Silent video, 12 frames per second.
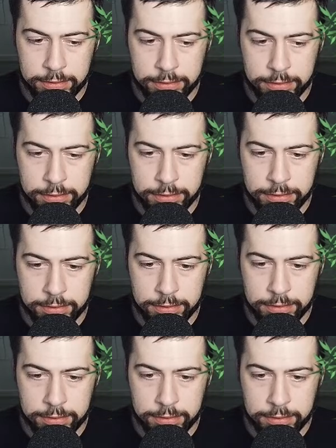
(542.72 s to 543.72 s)

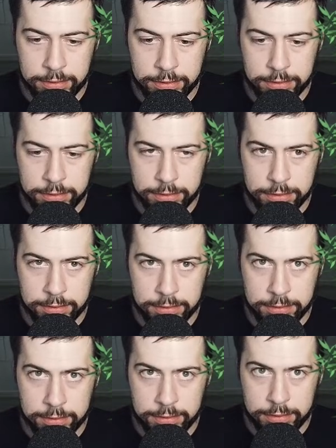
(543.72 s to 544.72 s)

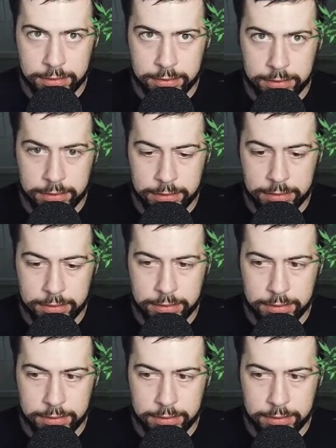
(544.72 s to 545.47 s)
(silence)